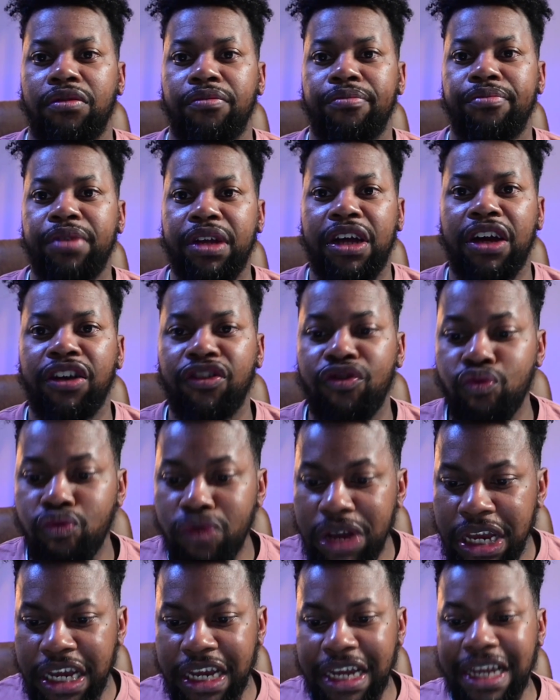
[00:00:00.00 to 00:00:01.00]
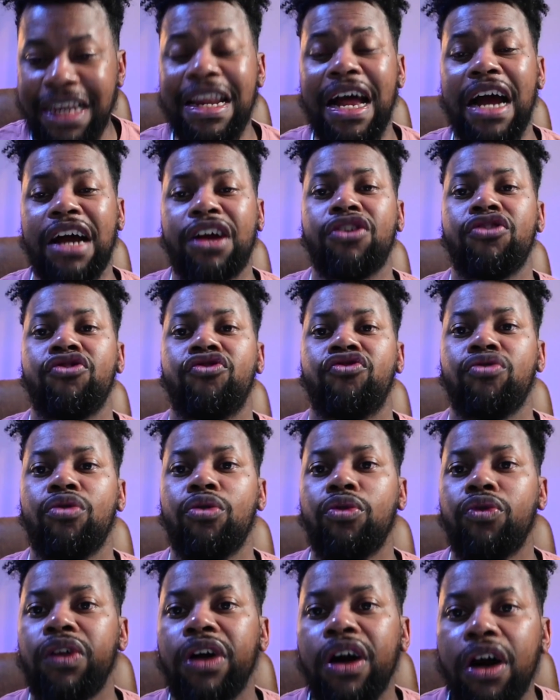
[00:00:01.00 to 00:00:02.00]
Because we cannot
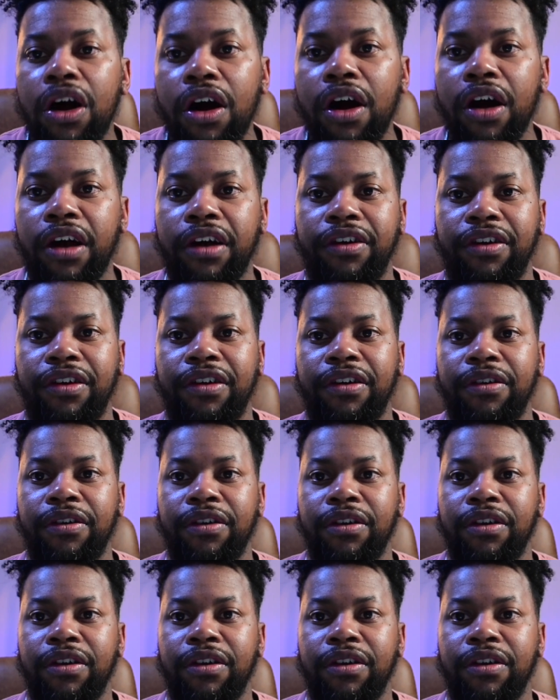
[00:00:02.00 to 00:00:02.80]
control the heart.